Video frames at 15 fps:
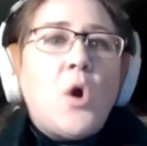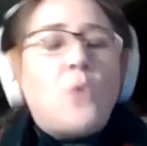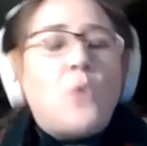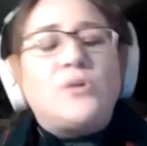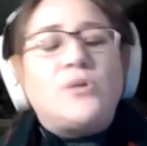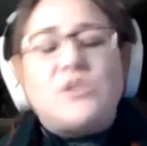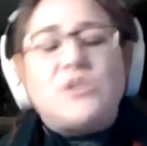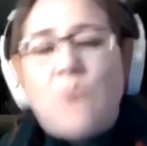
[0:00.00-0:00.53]

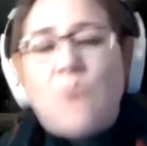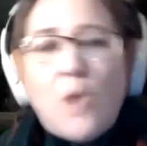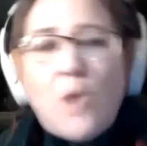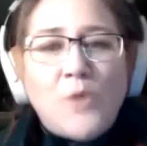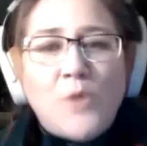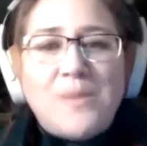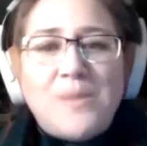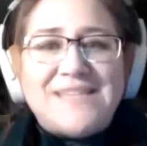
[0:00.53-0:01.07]
or small
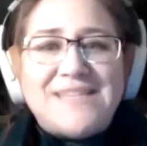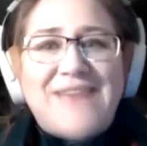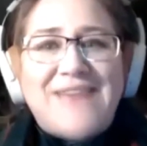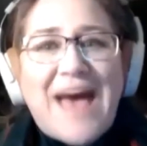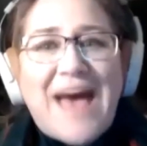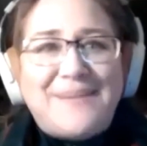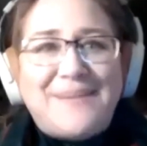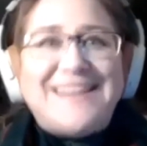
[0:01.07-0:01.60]
moments of
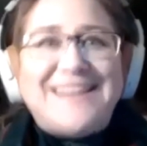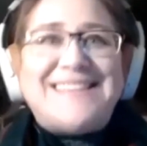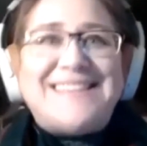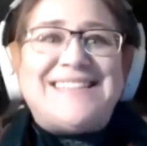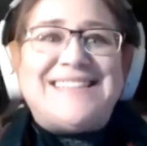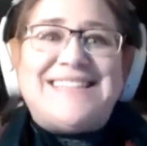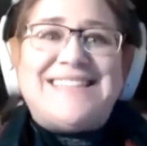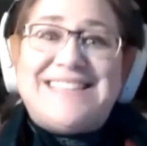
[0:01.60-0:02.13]
happiness
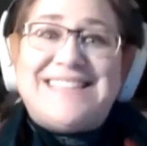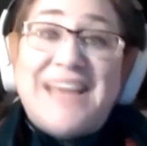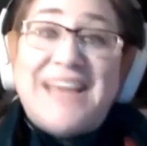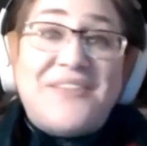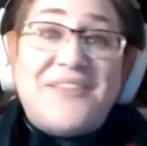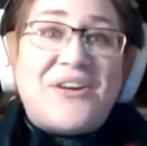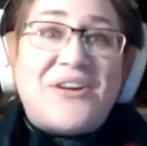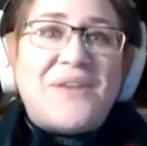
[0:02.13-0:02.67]
to
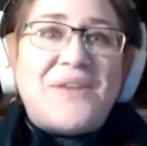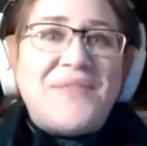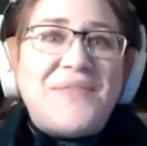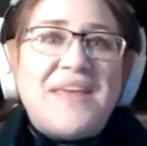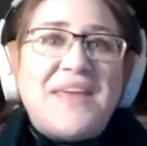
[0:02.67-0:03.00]
savor,